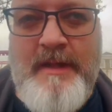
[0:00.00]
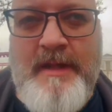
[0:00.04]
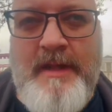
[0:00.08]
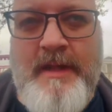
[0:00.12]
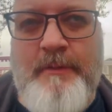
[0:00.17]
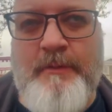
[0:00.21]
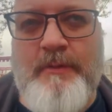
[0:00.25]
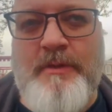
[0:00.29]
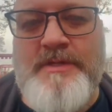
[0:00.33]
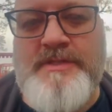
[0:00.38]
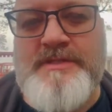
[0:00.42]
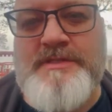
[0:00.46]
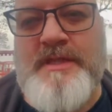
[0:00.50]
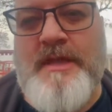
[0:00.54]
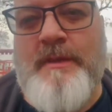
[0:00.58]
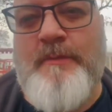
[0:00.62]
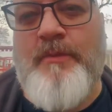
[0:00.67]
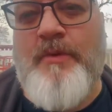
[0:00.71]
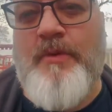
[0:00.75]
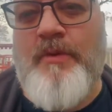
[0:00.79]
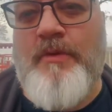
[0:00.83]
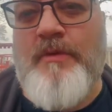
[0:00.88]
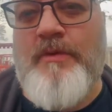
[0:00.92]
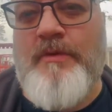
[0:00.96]
He wants it a
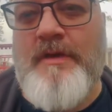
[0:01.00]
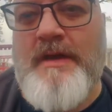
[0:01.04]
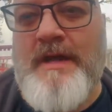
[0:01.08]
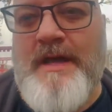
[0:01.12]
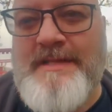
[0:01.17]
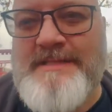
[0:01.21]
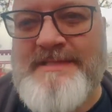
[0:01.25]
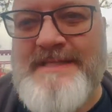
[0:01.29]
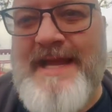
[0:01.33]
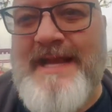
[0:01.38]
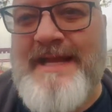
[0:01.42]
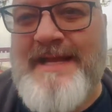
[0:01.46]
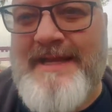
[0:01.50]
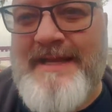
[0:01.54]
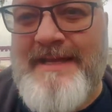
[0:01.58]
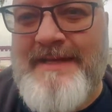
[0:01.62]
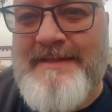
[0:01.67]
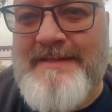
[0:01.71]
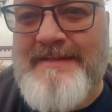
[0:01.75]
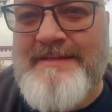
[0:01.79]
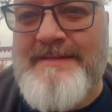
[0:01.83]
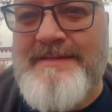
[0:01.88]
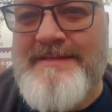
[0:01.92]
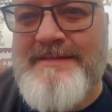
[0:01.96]
more
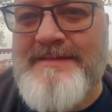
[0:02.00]
attacking.